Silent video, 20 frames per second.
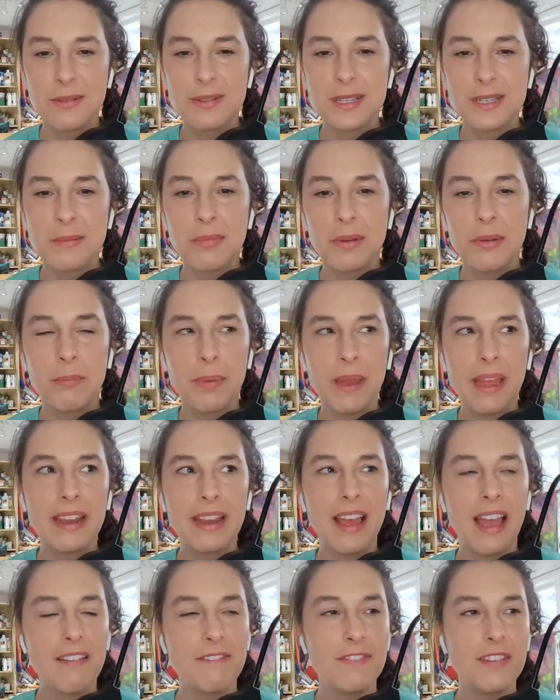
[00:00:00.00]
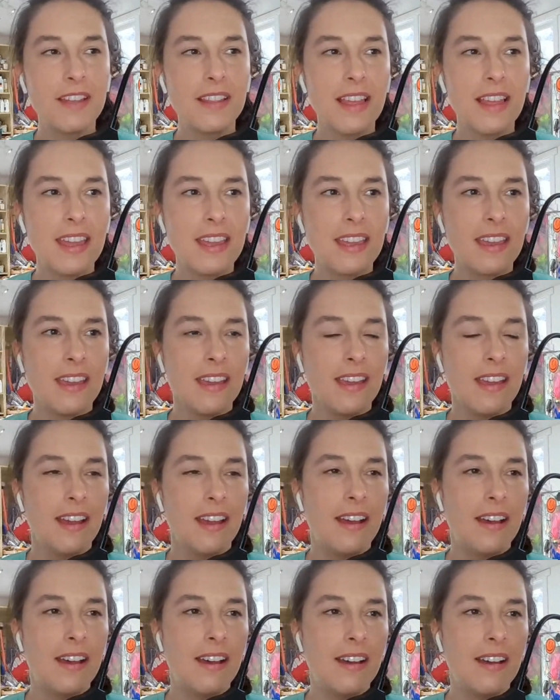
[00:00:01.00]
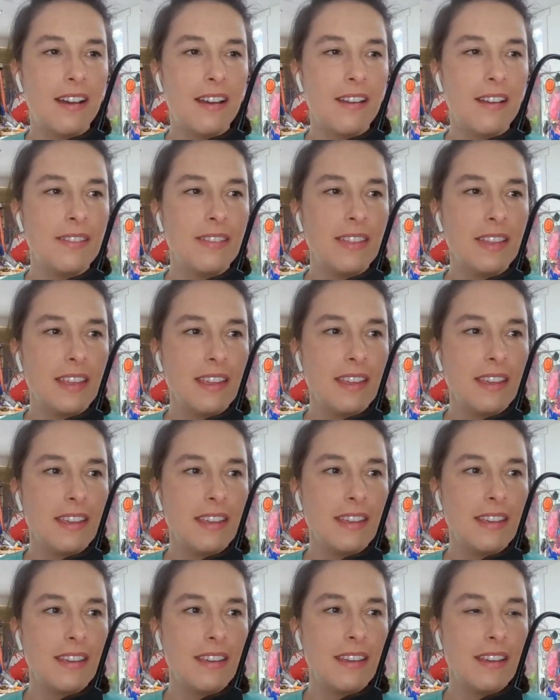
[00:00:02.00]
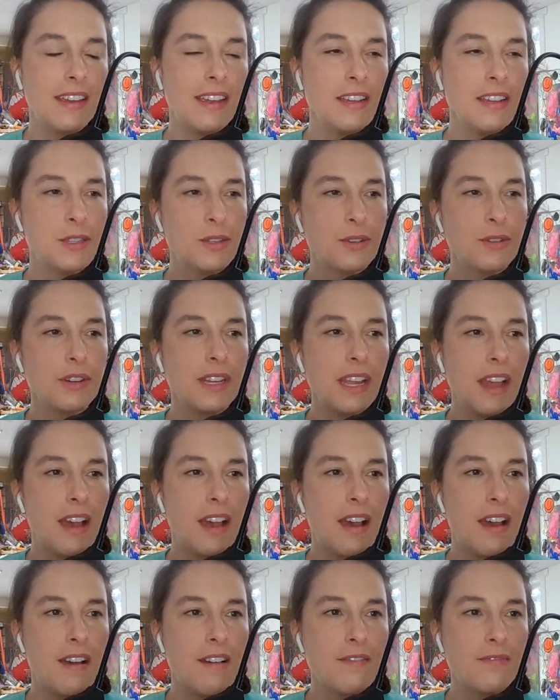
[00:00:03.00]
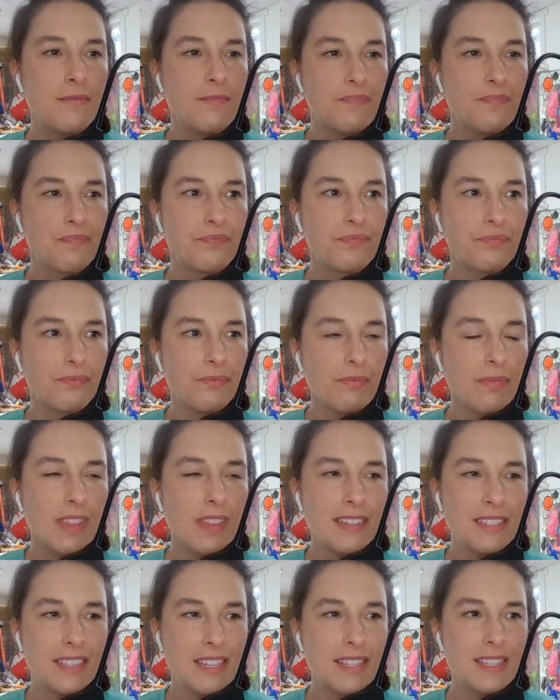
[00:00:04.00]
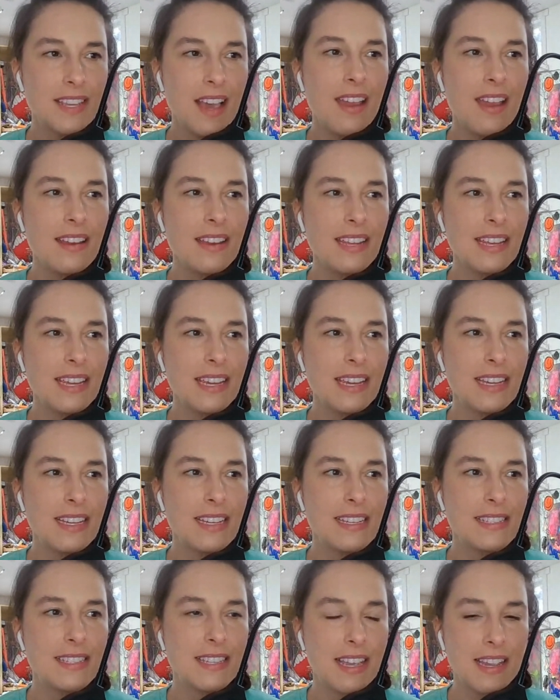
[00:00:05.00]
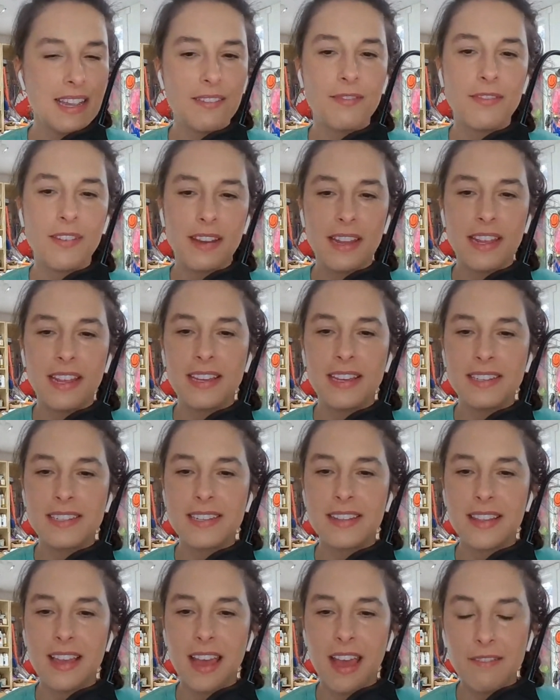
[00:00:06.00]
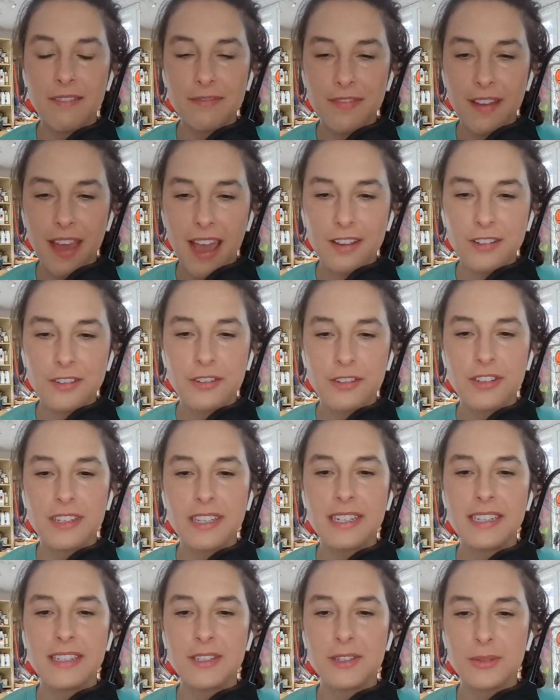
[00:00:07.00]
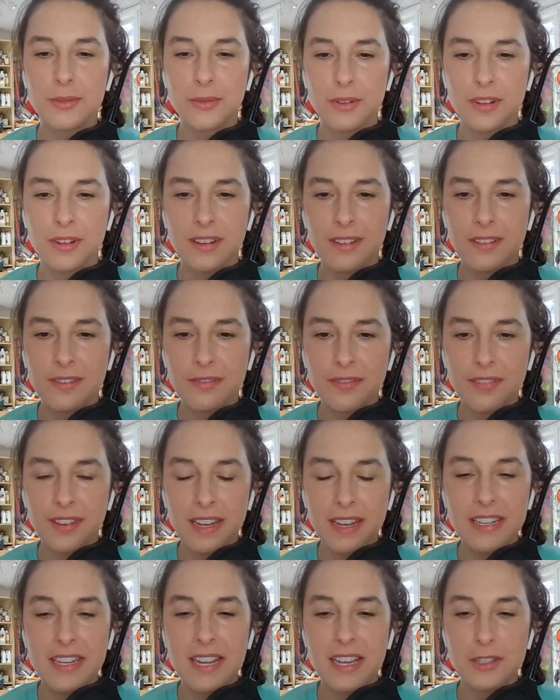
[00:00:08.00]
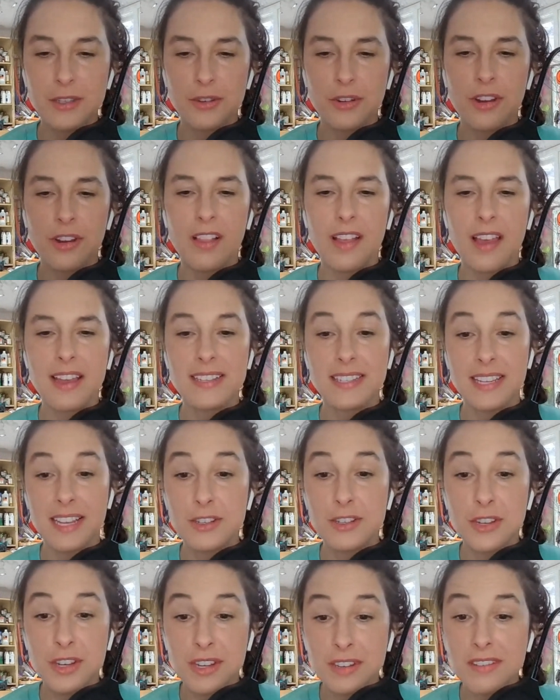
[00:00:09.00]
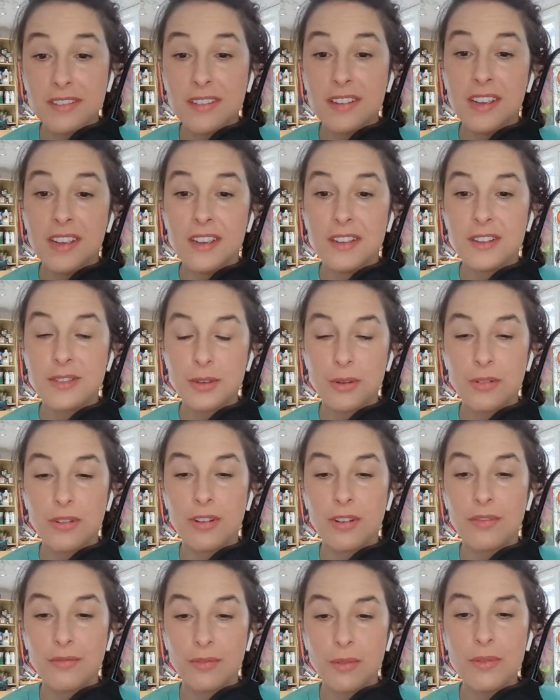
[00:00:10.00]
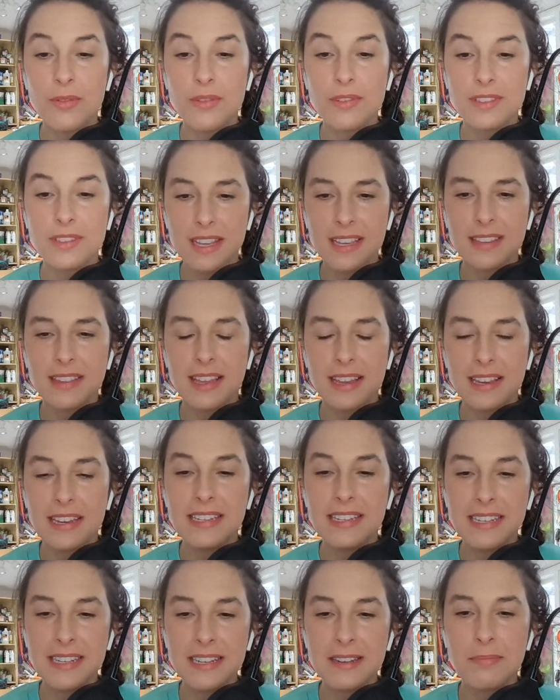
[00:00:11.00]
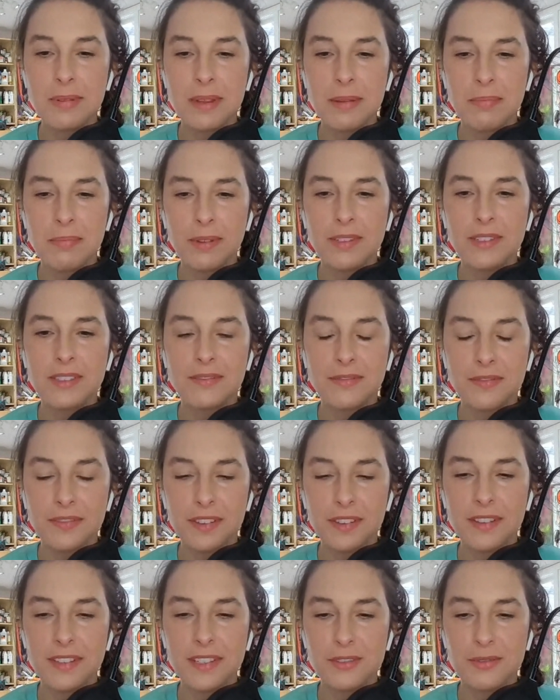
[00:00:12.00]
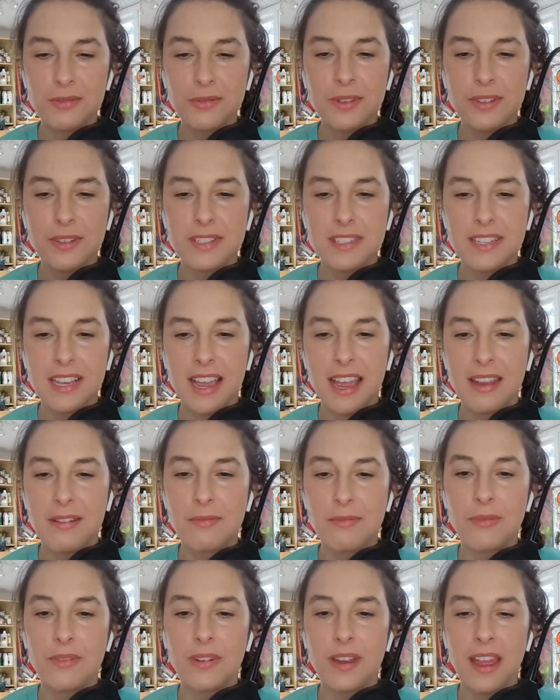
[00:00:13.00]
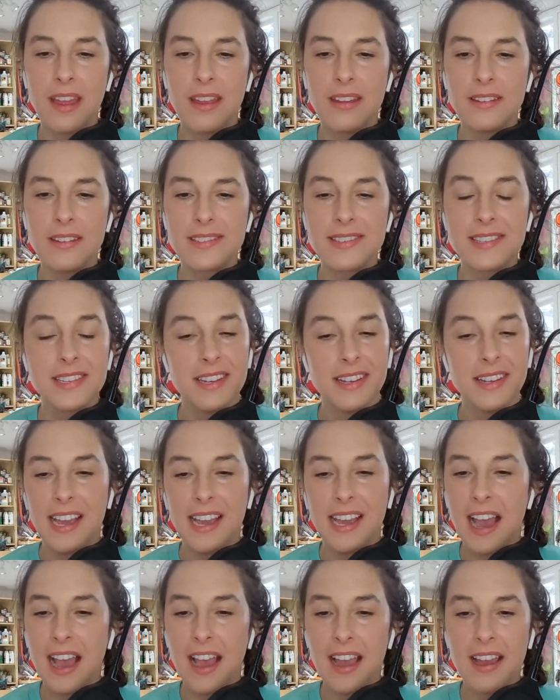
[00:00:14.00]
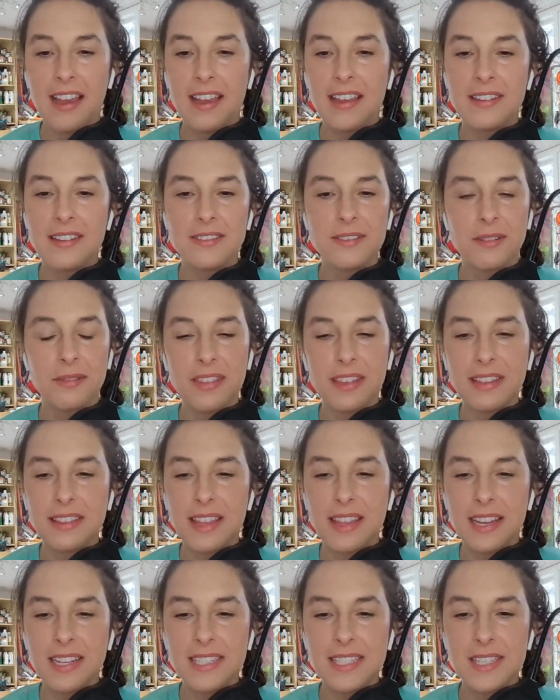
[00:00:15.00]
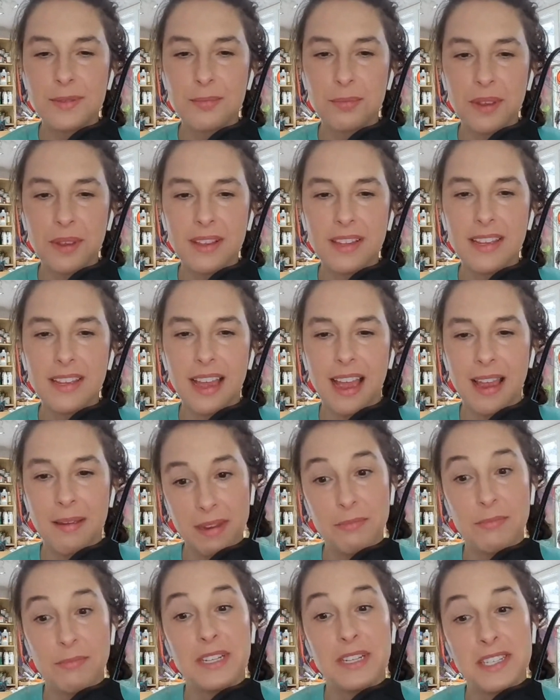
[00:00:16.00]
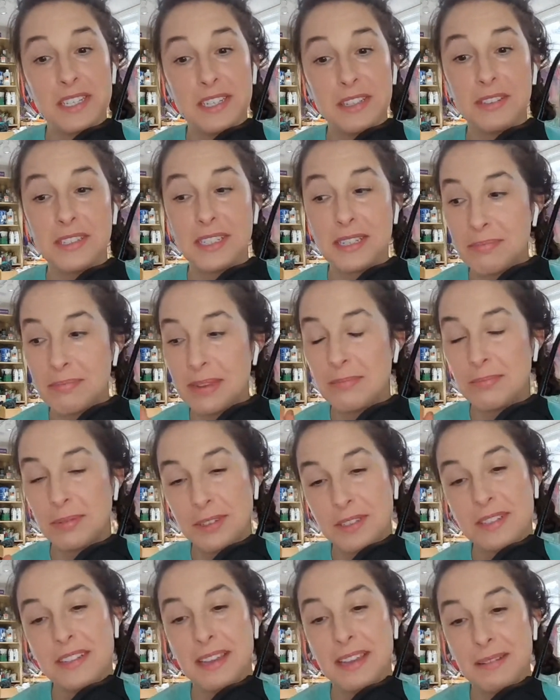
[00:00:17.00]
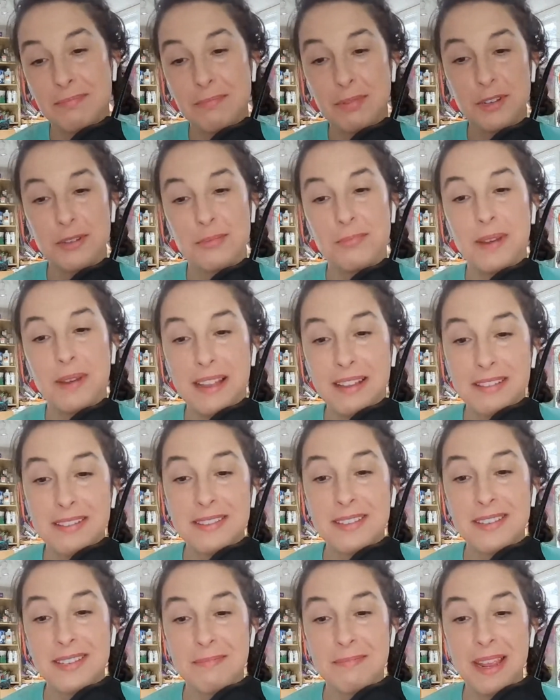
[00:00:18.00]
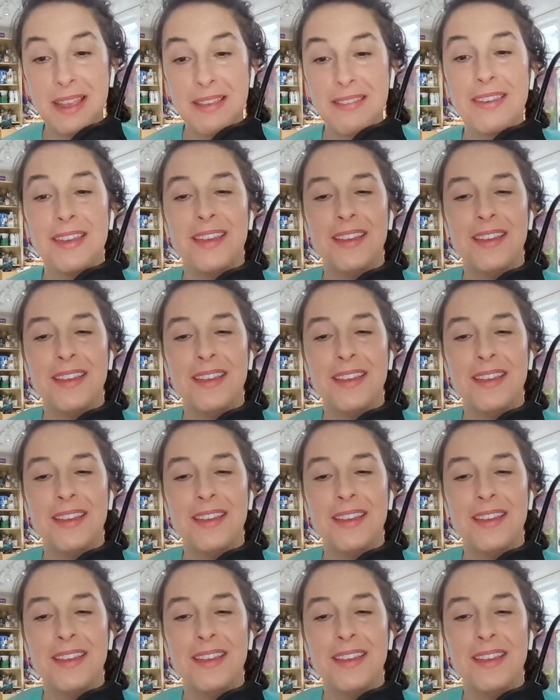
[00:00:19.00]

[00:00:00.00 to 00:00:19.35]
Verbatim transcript: simple. But I feel like uh the history of society is like fitting into that factory sort of industrialization sort of roles. Like they needed people to fill these roles and and I don't think that's really I mean we still need people to like push buttons and mm-hmm. make